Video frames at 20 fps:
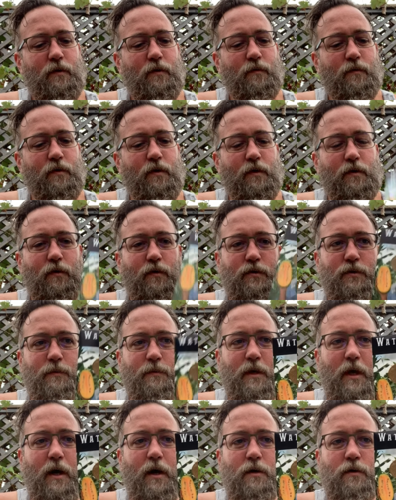We're going to grow some
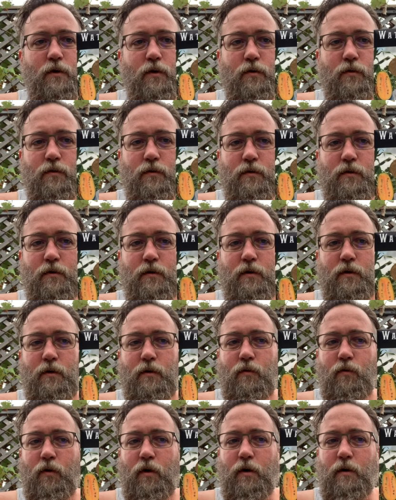Kaho
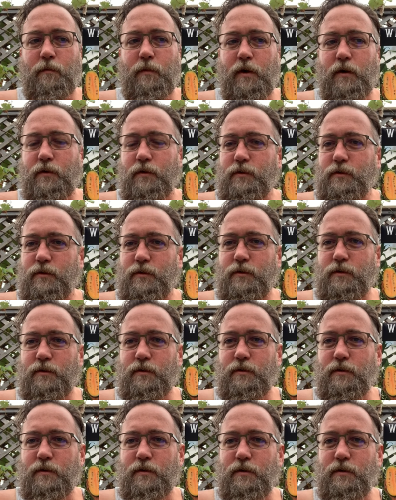watermelons.